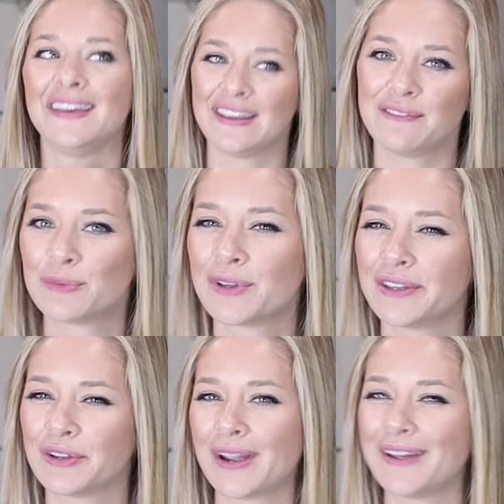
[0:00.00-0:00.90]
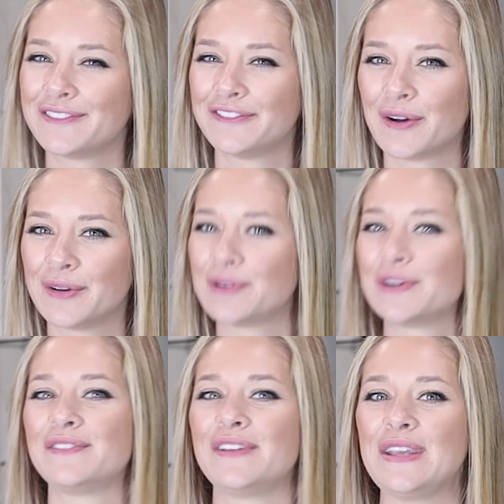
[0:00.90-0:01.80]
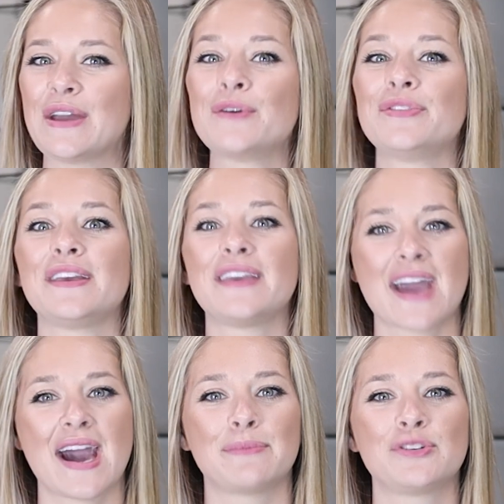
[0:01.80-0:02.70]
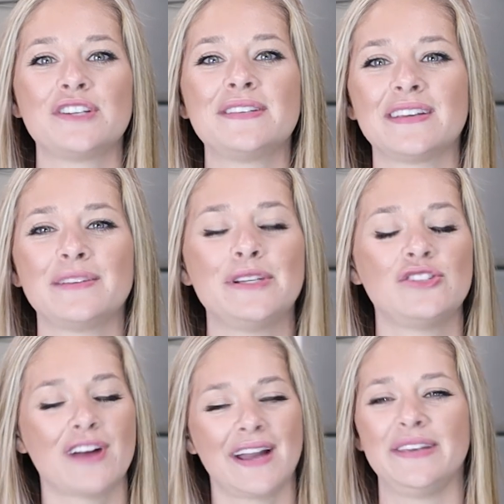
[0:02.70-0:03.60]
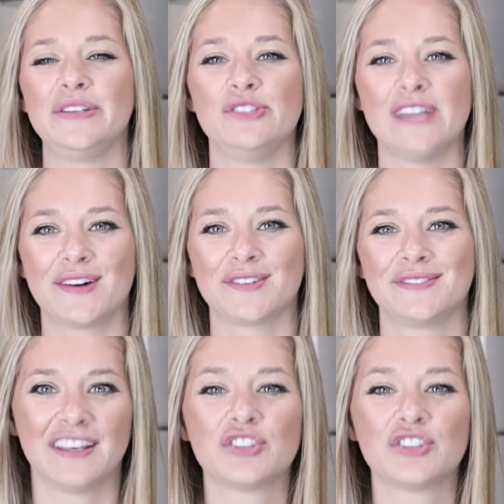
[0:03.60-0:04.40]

even with a great photo or video, the caption could be dragging you down.